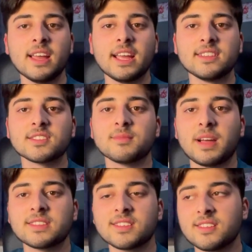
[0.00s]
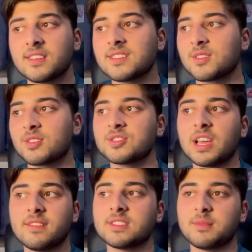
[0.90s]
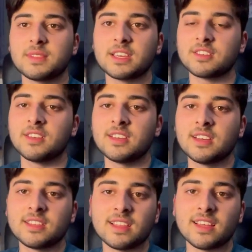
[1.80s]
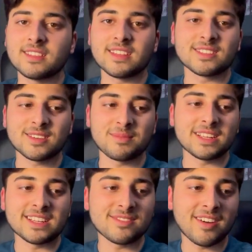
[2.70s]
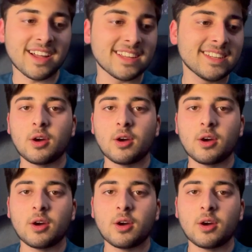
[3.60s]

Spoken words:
It doesn't matter, as long as you have something, then it's completely fine.